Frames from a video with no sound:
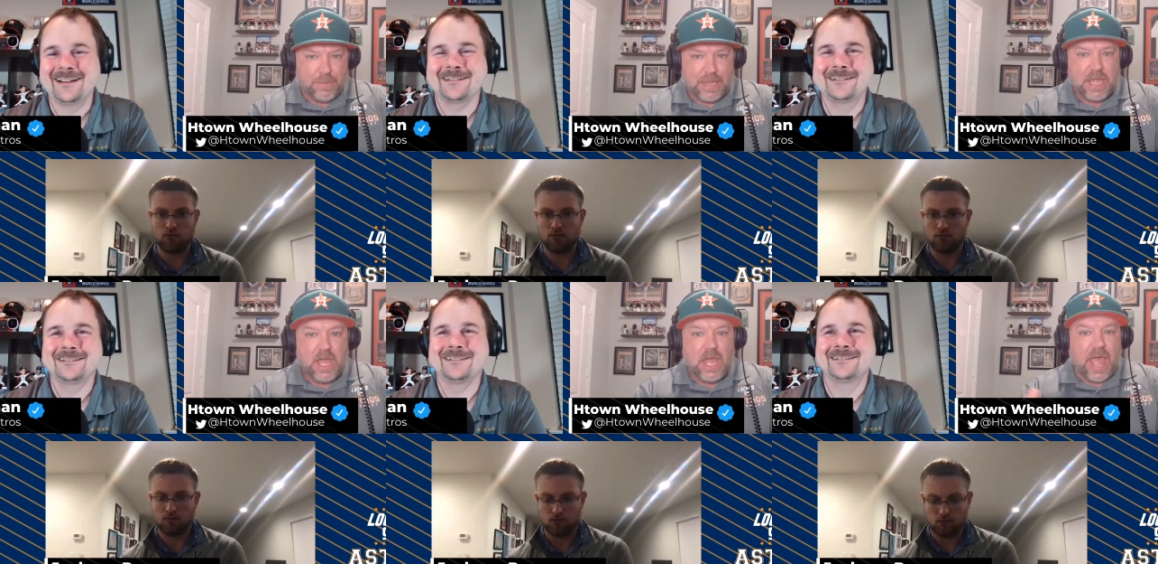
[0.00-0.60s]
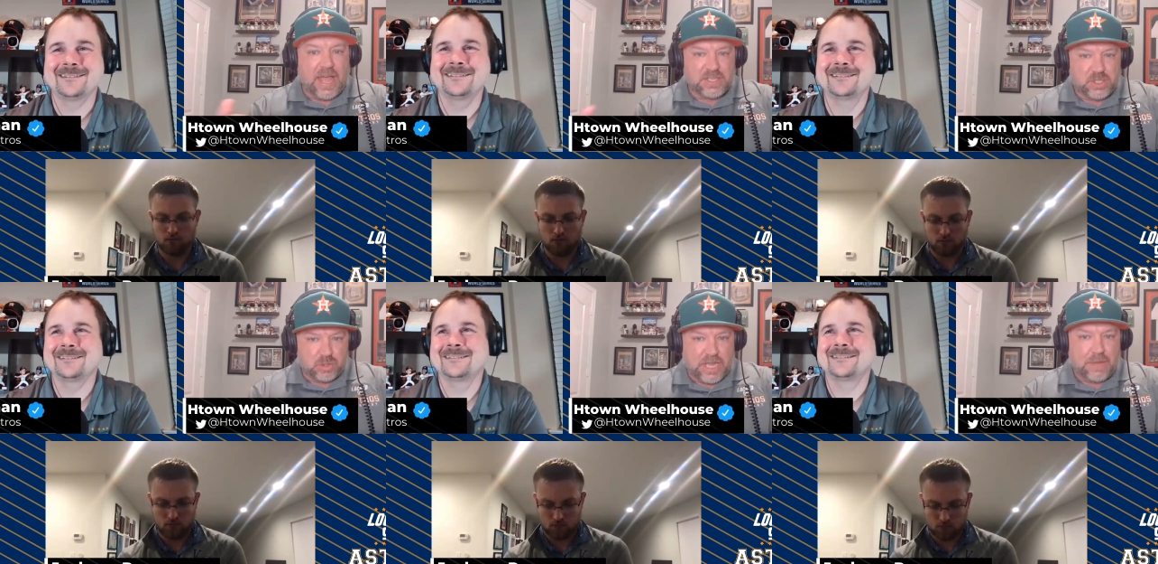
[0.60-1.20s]
Speaker 1: maybe
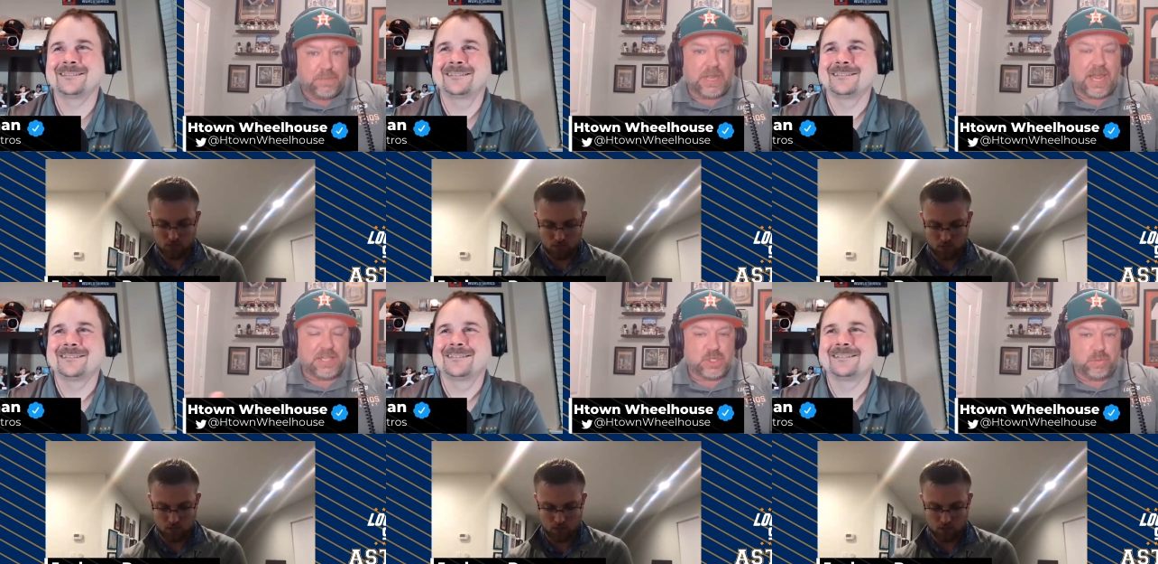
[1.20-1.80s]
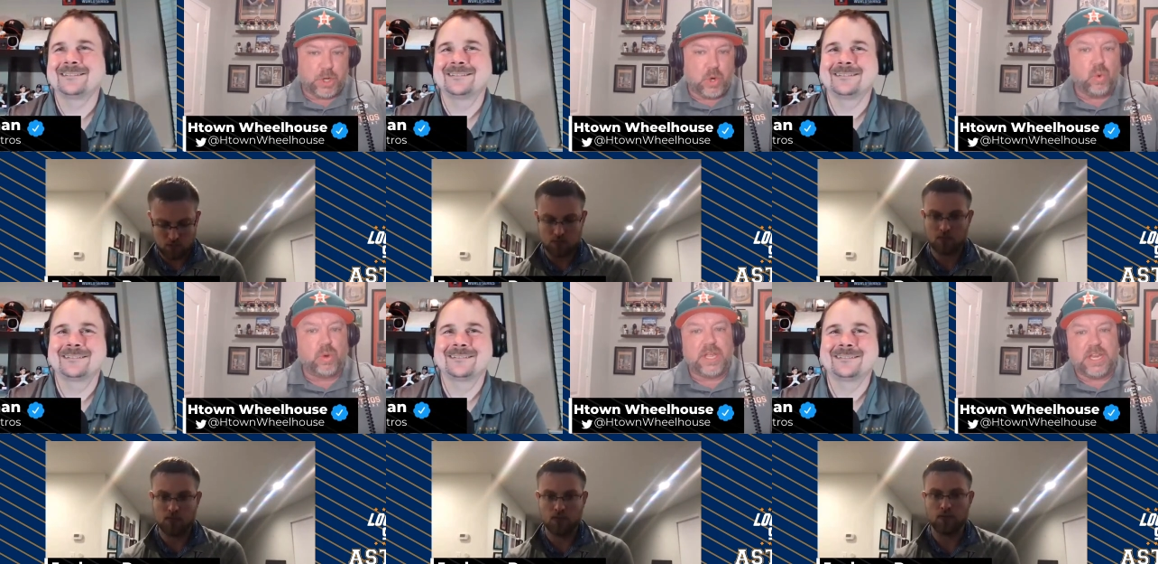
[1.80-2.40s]
as they're taping, as they're
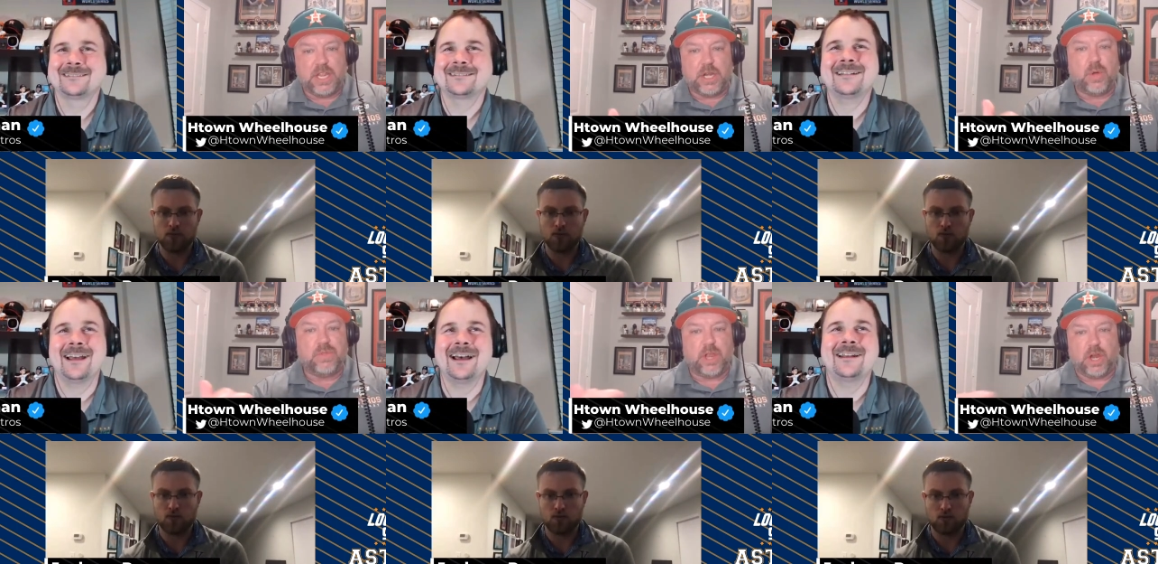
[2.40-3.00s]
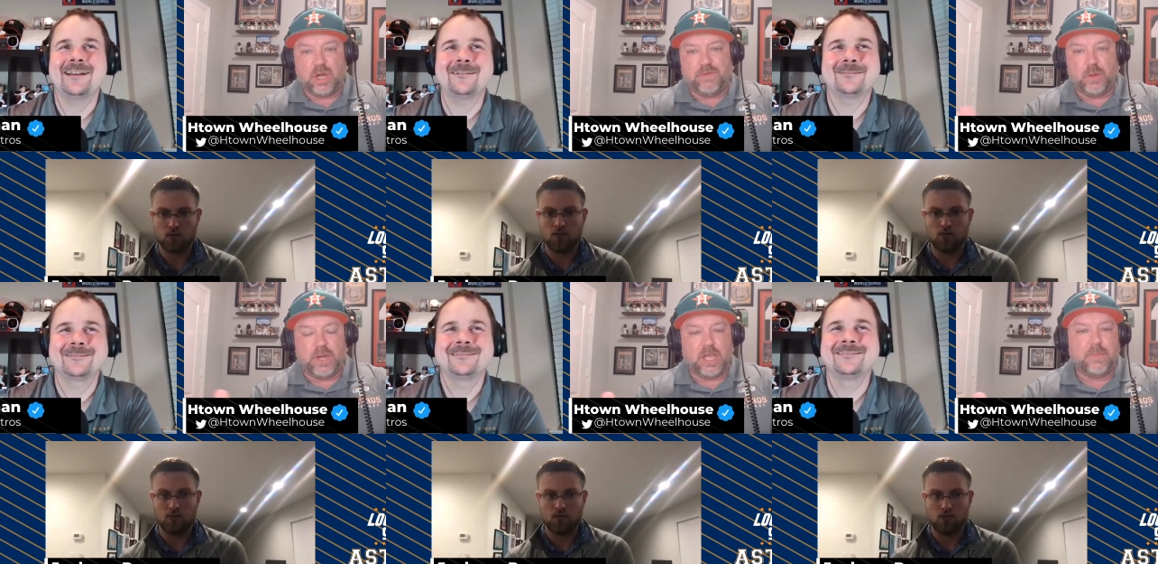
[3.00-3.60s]
recording, you know, yeah, they're know.
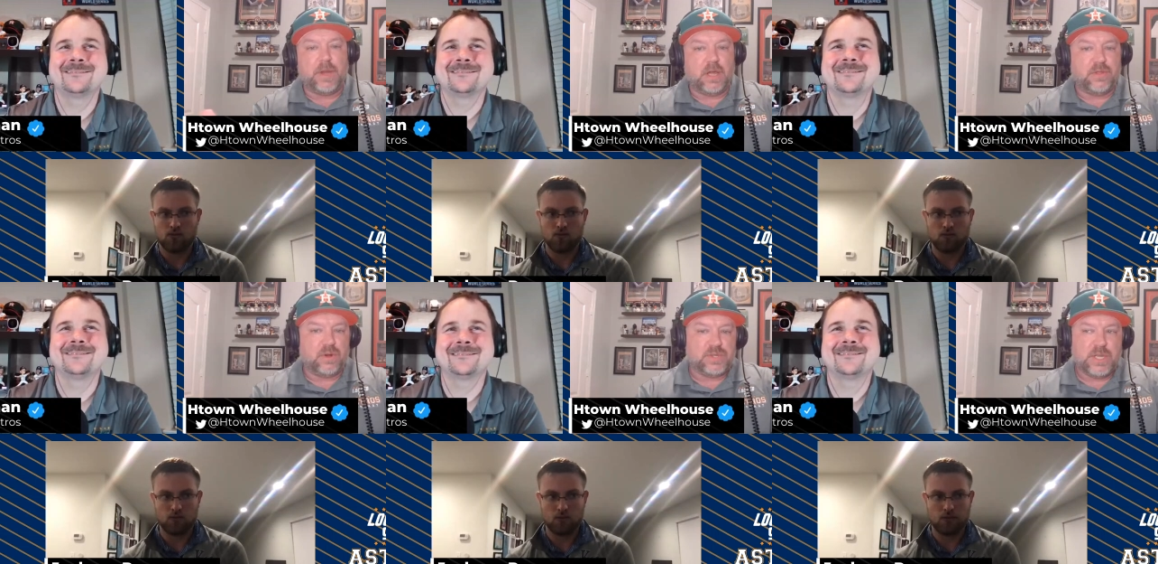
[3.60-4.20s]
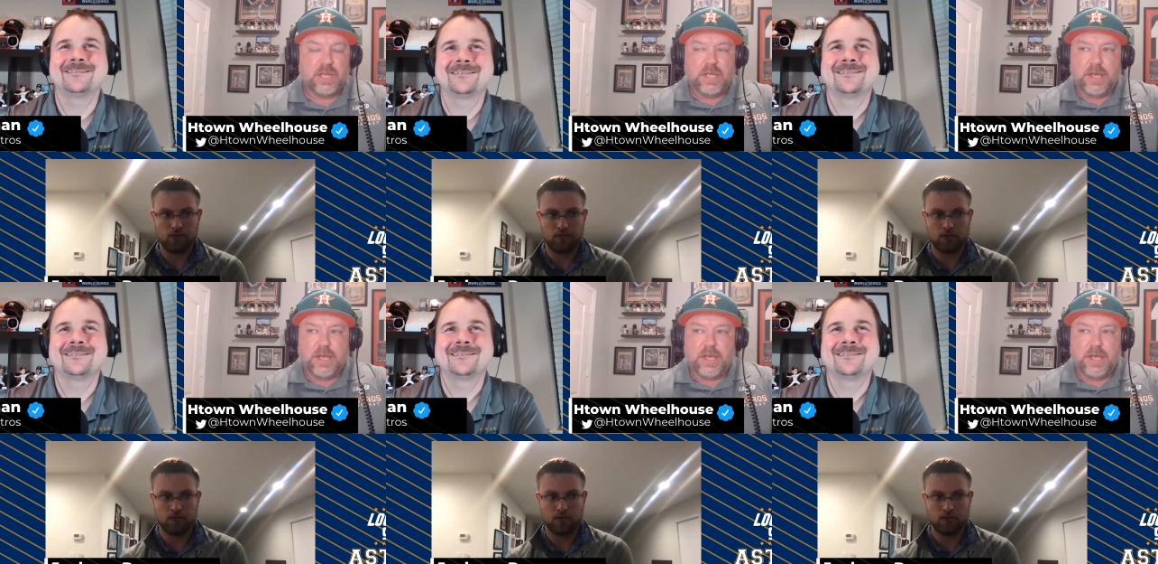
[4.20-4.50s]
interviewing him and others.